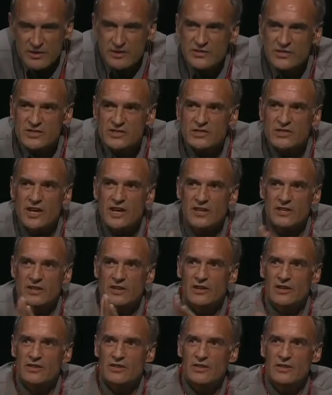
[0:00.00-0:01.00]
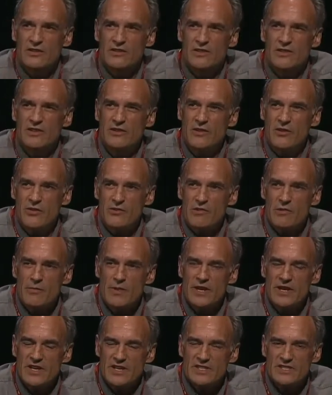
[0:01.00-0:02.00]
Just take the, you know, there are
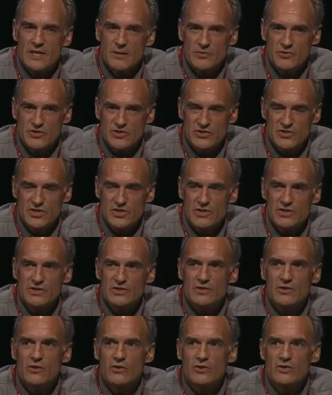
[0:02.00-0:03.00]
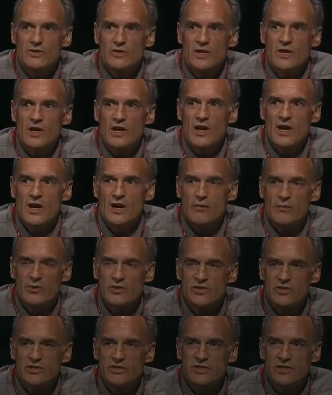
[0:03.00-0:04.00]
many exceptions to this, of course,
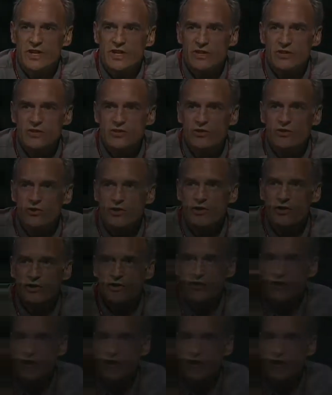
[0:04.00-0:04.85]
but just to take two little